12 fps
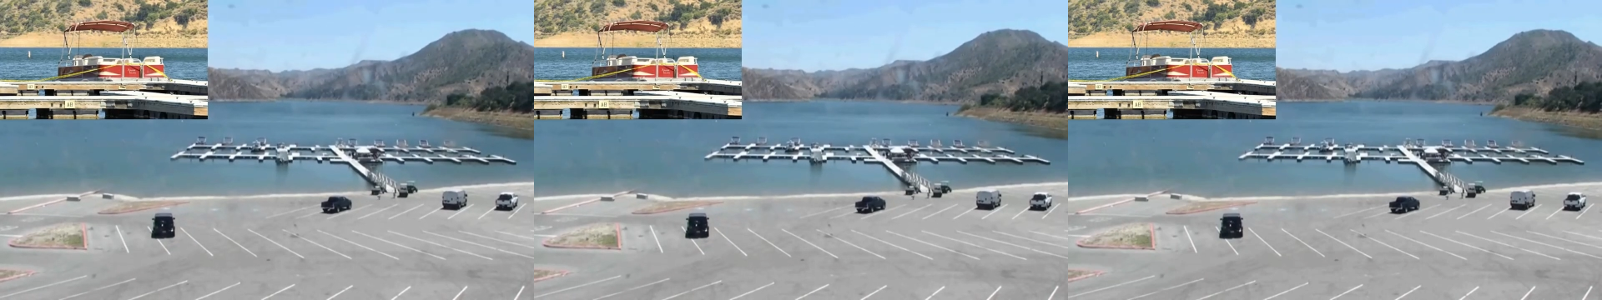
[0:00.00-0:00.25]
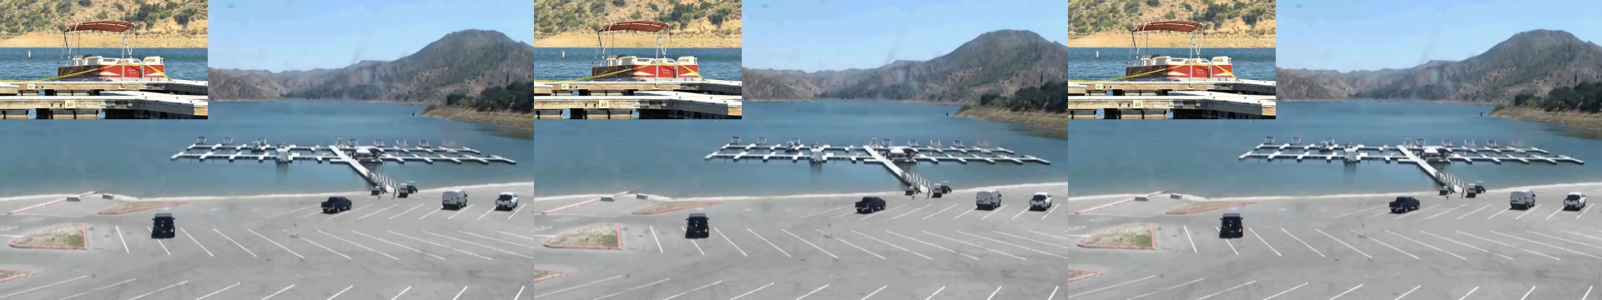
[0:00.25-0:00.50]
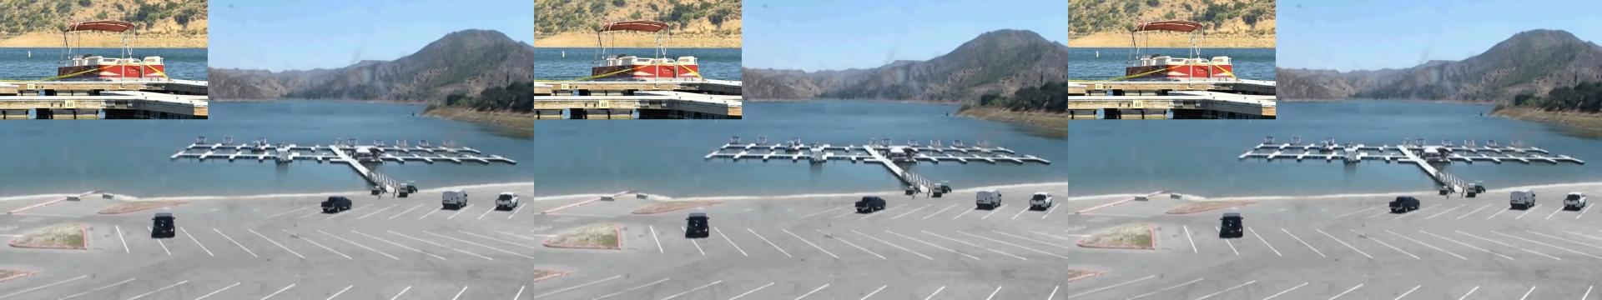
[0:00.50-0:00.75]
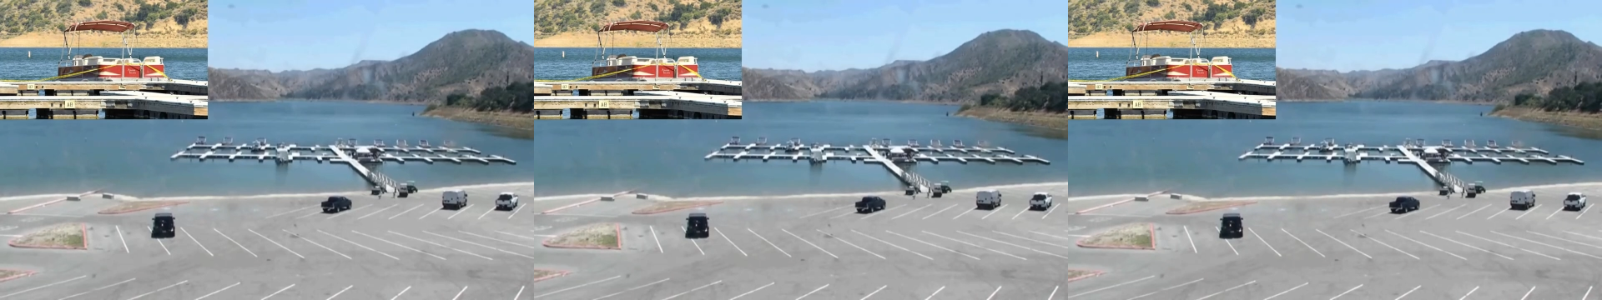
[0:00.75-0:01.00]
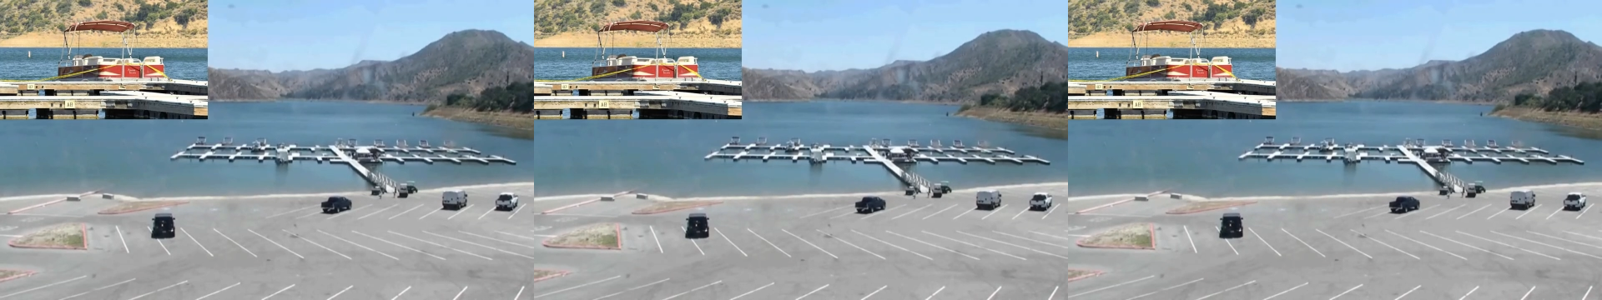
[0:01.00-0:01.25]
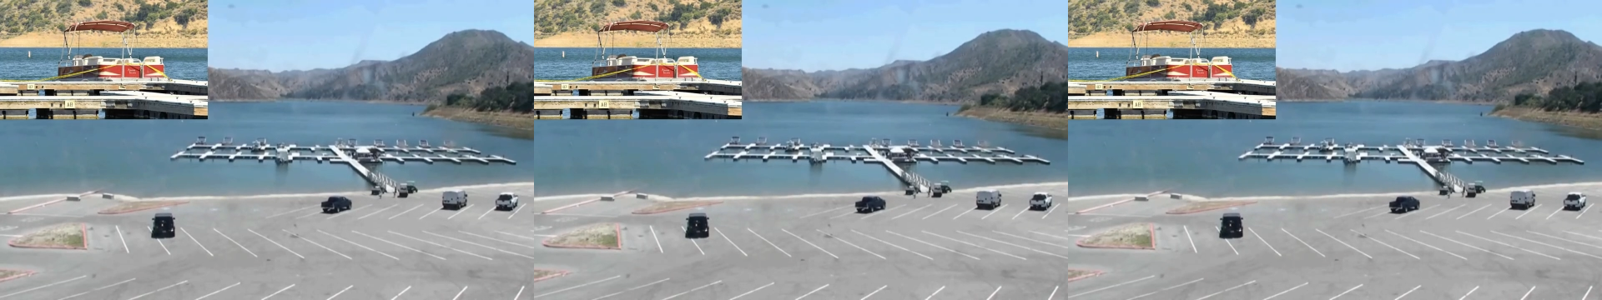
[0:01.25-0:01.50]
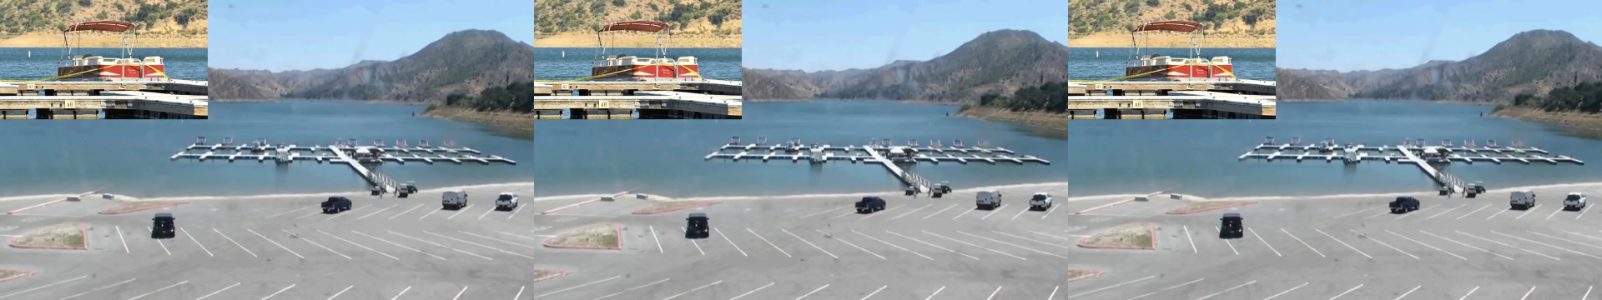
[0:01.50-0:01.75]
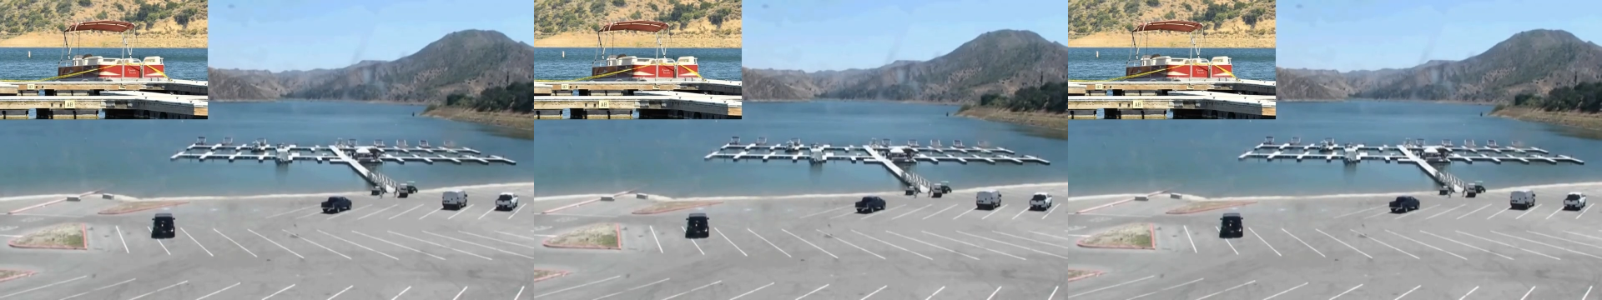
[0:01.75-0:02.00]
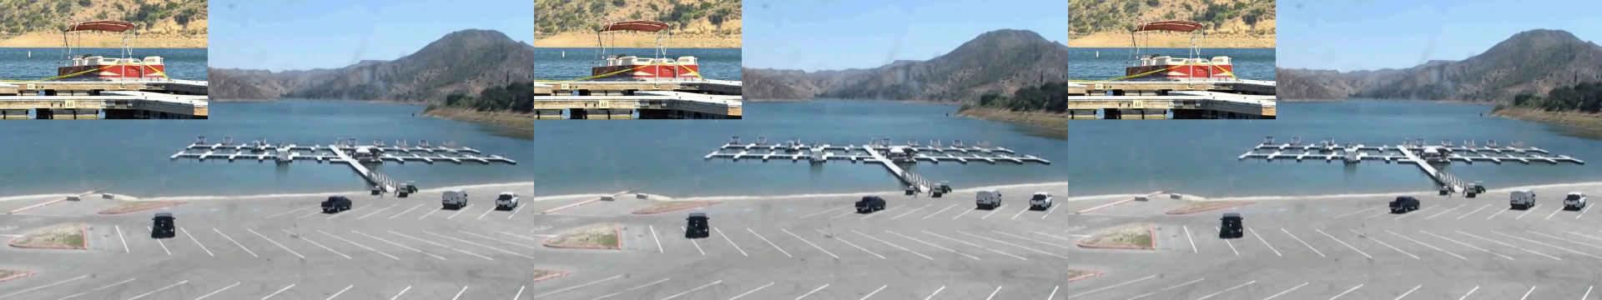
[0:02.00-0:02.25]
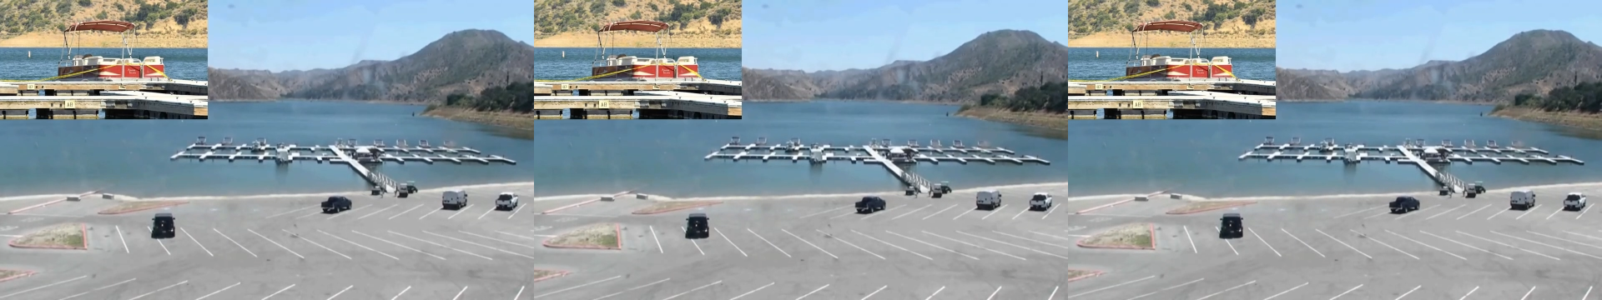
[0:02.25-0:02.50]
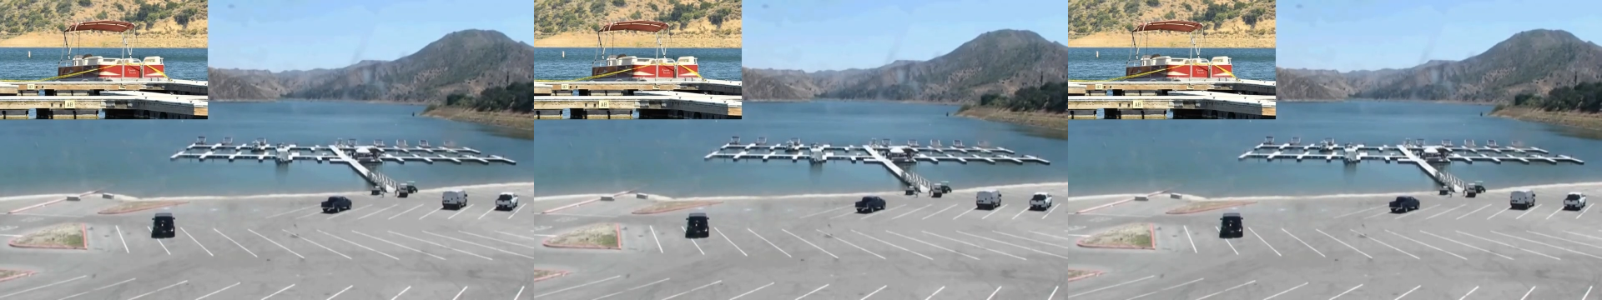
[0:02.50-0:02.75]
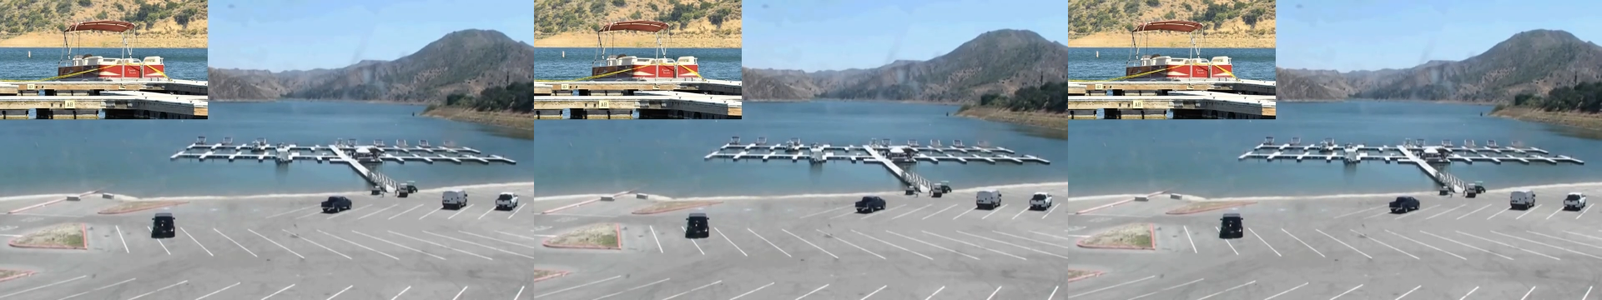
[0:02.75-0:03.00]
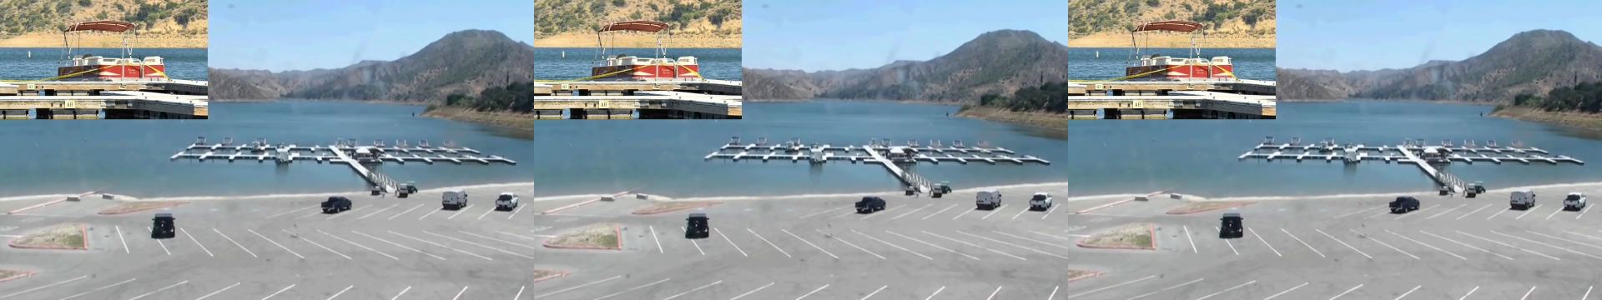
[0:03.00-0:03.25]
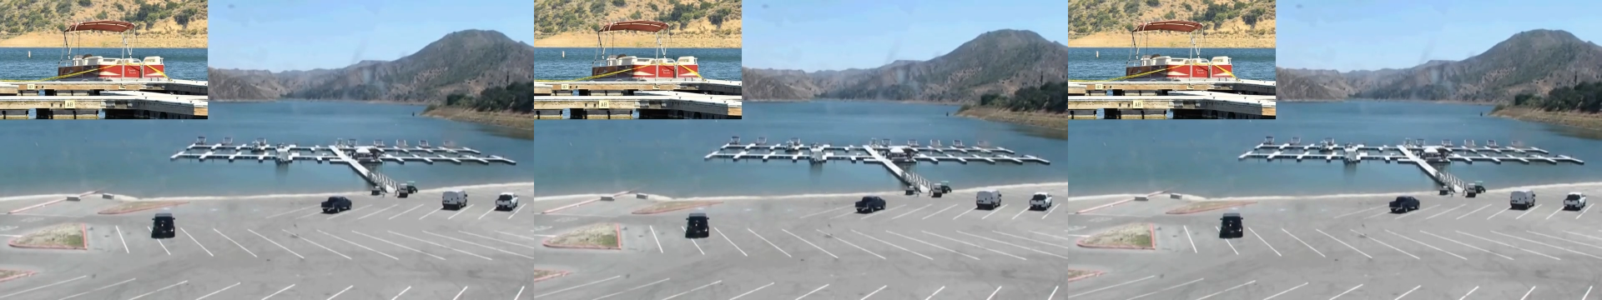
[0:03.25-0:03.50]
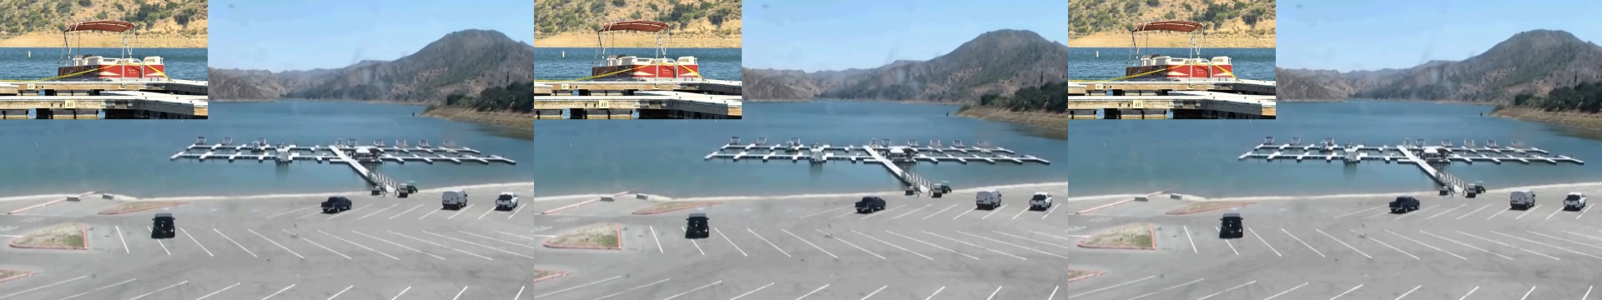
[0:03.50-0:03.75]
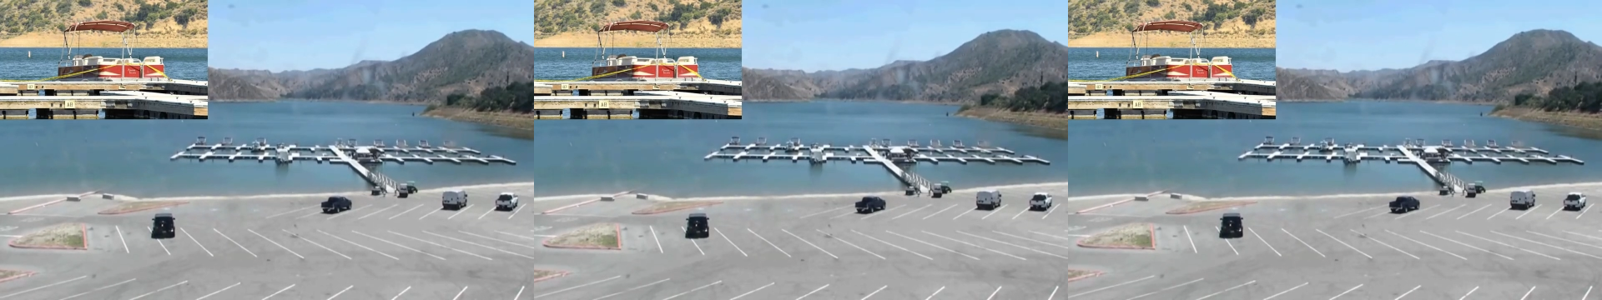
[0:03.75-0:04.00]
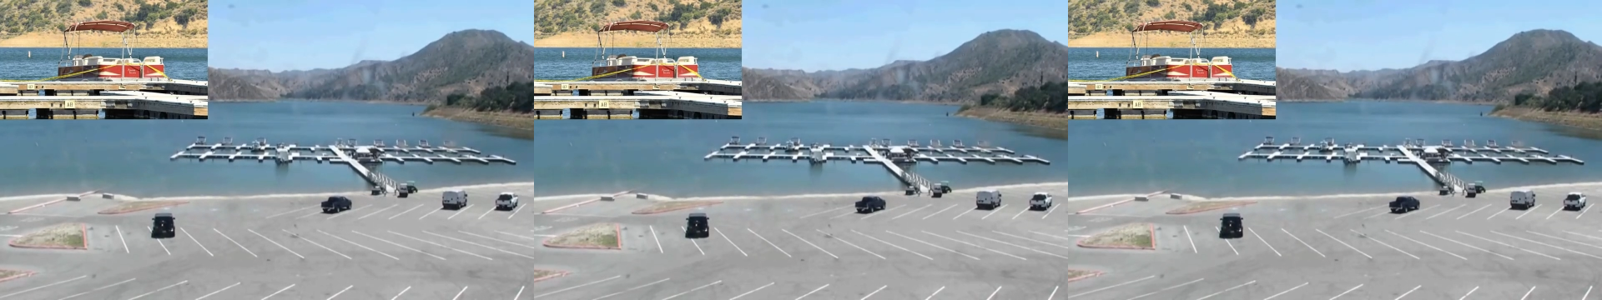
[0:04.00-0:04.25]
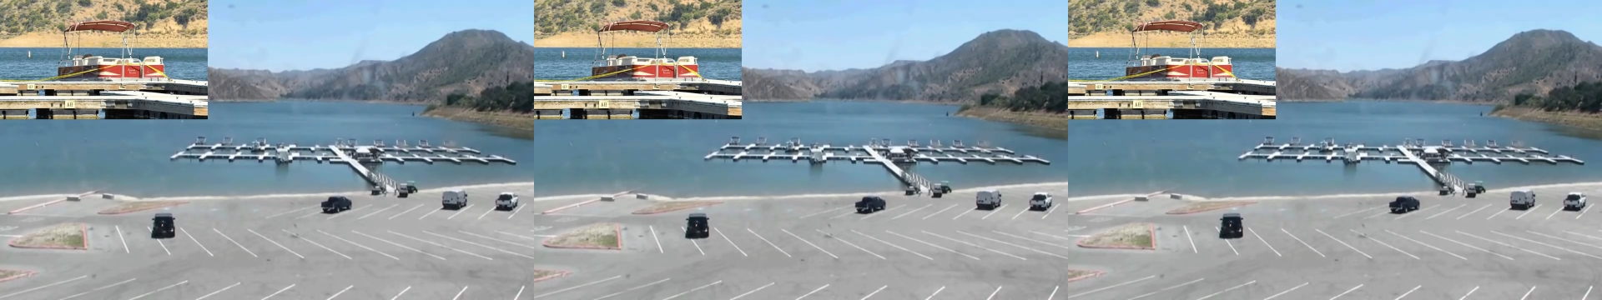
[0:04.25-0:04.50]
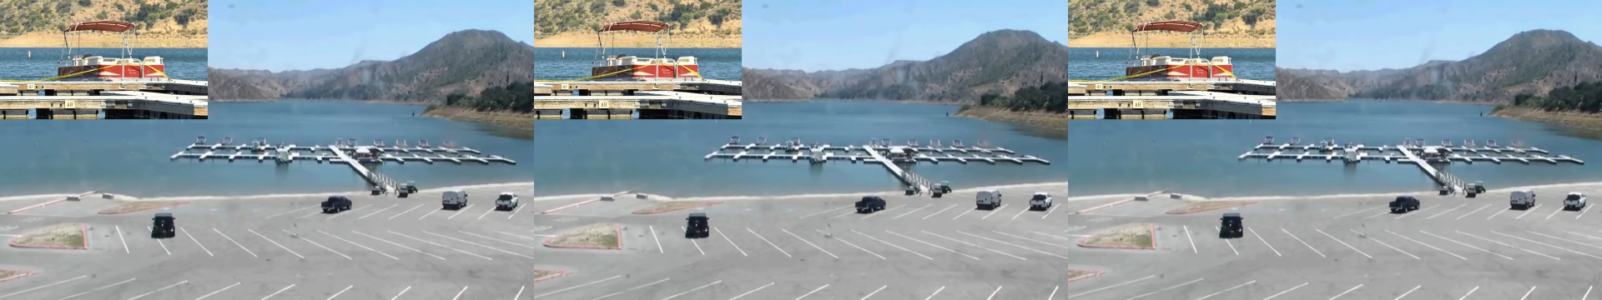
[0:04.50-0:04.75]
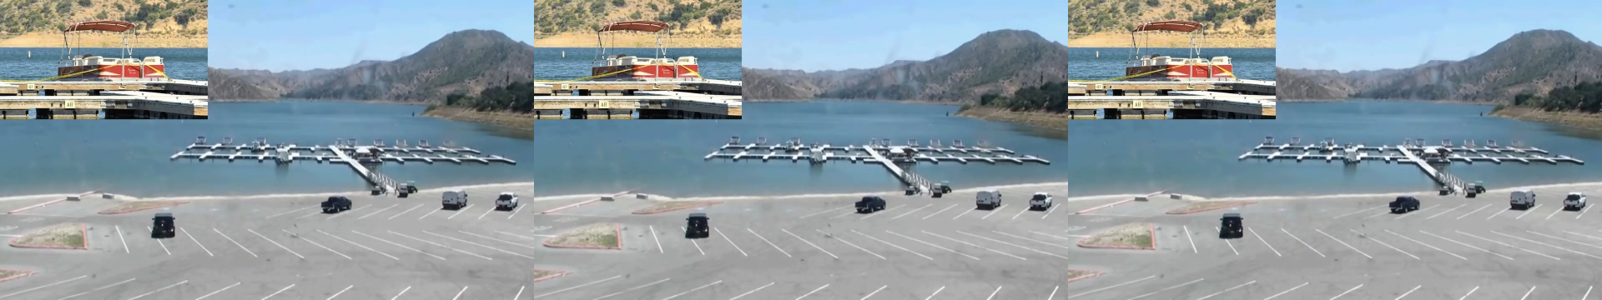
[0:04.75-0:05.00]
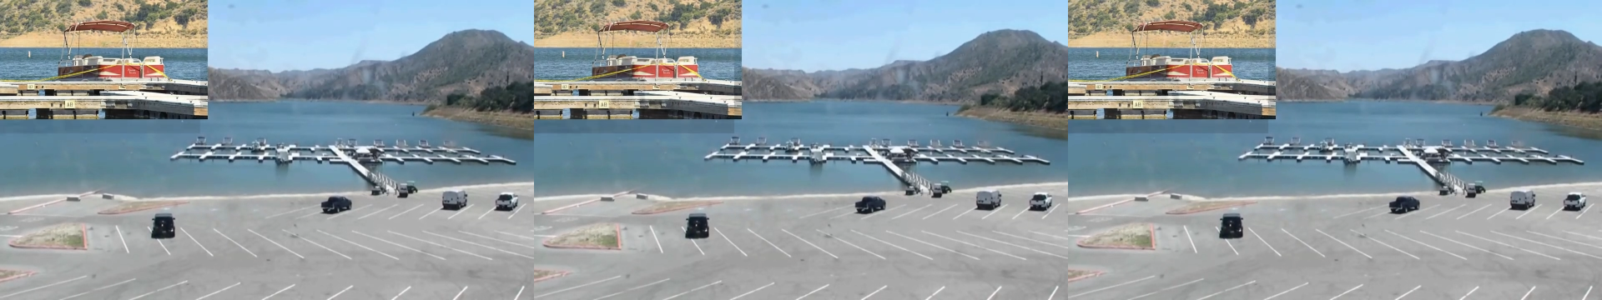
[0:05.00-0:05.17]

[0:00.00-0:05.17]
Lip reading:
[unreadable: no face in view]